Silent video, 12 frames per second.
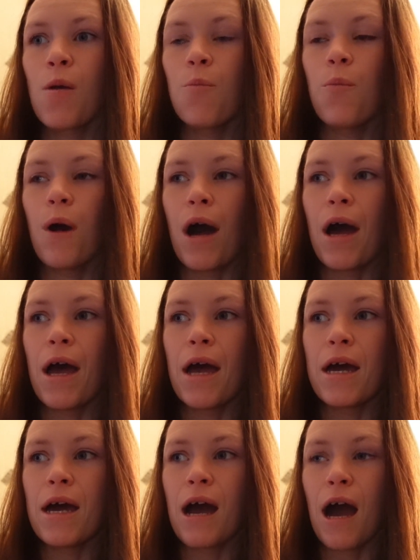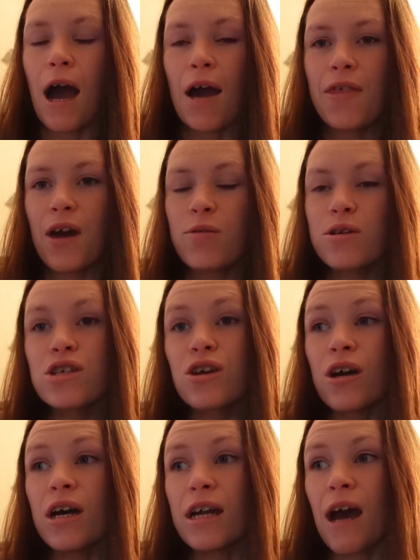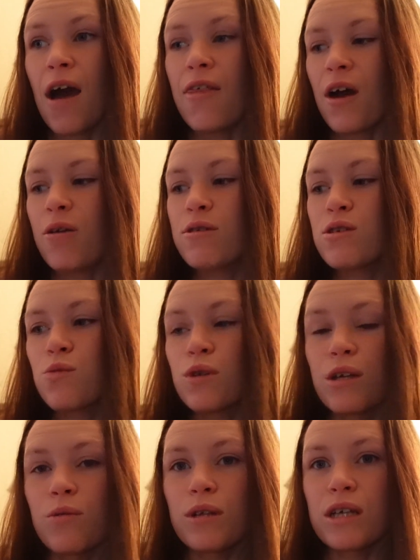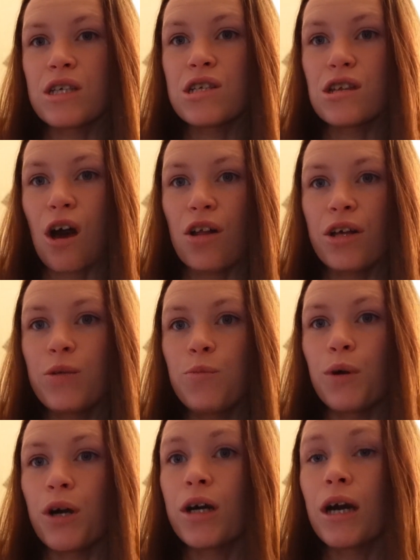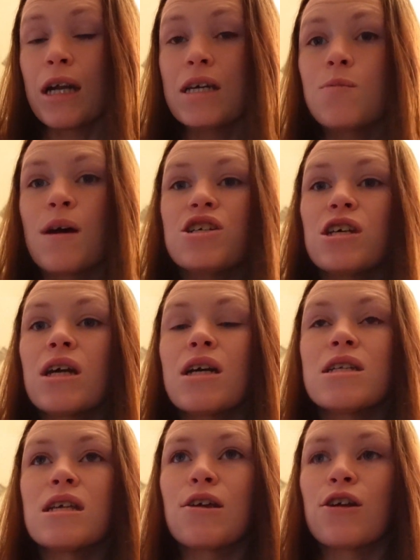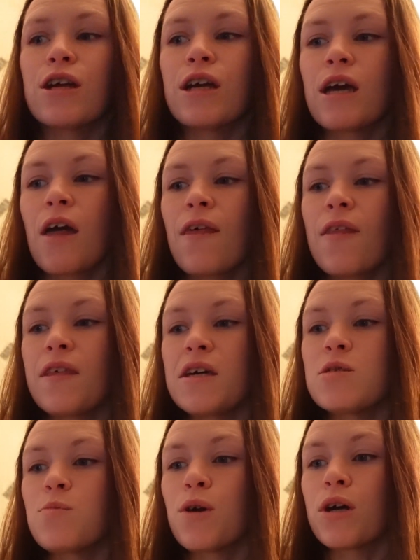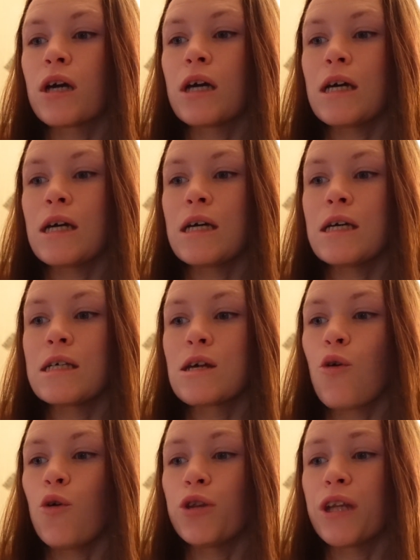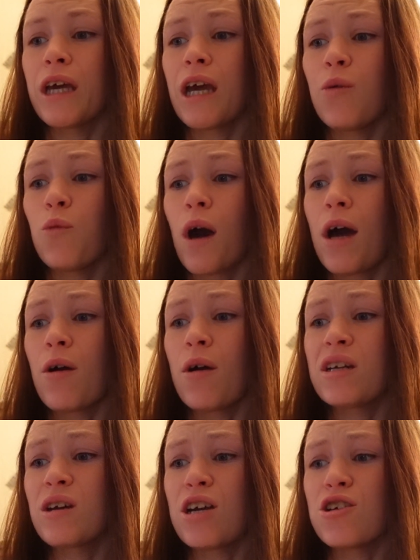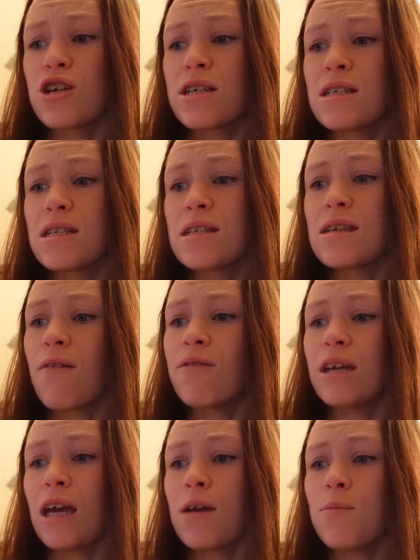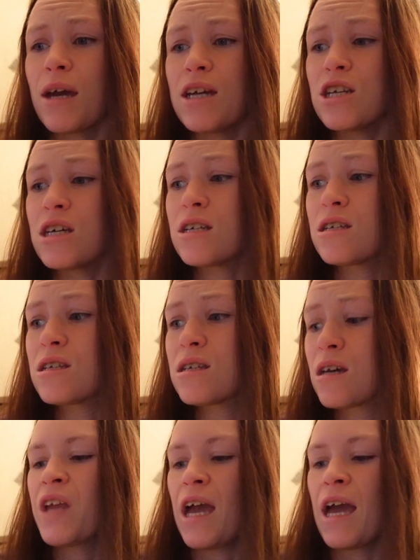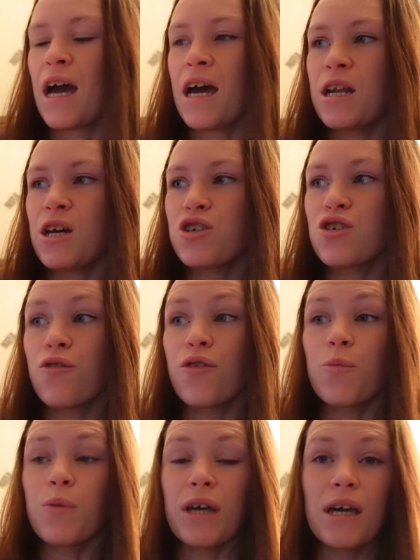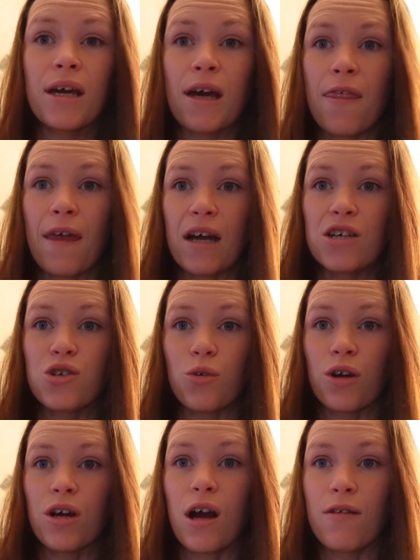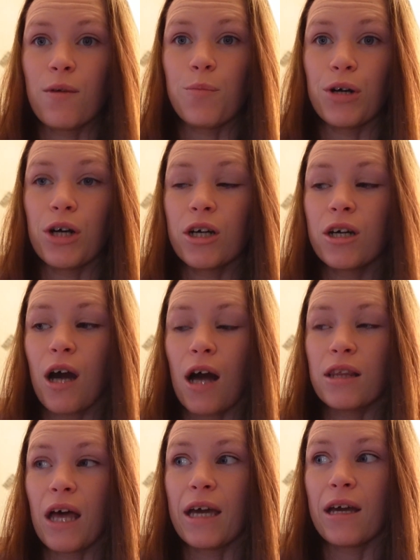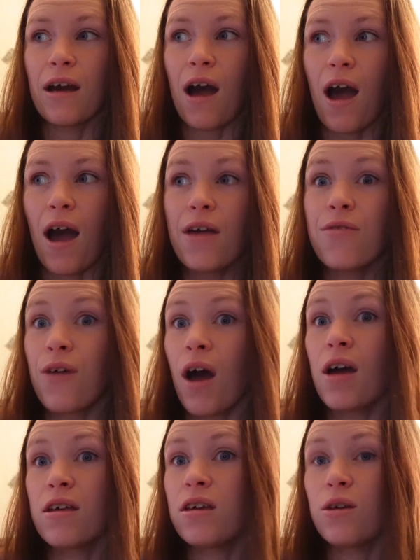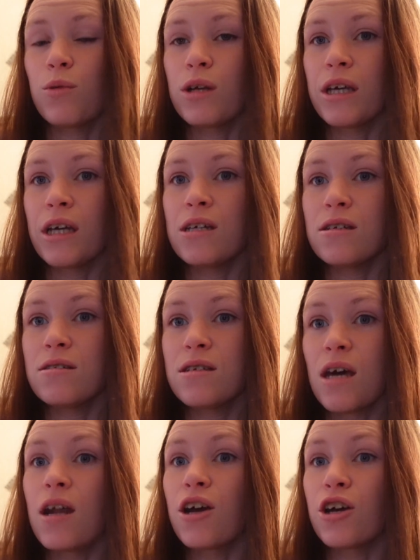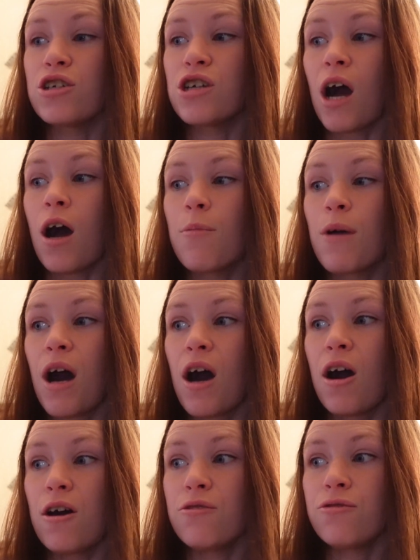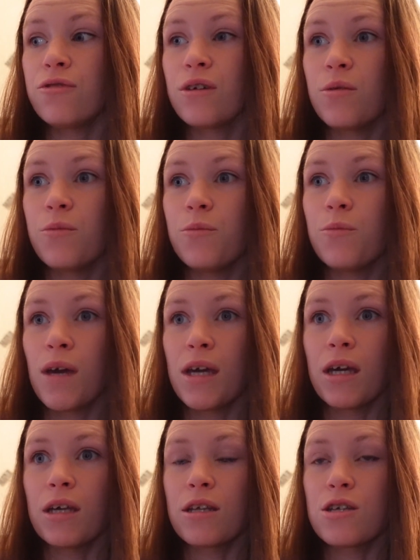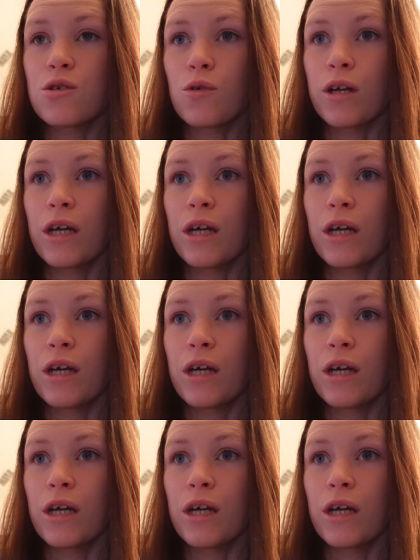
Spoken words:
but I thought it was good. I thought it was a really solid book, and especially considering that this book is only 178 pages. And so for being that short of a book, like I thought he really did a good job of making the story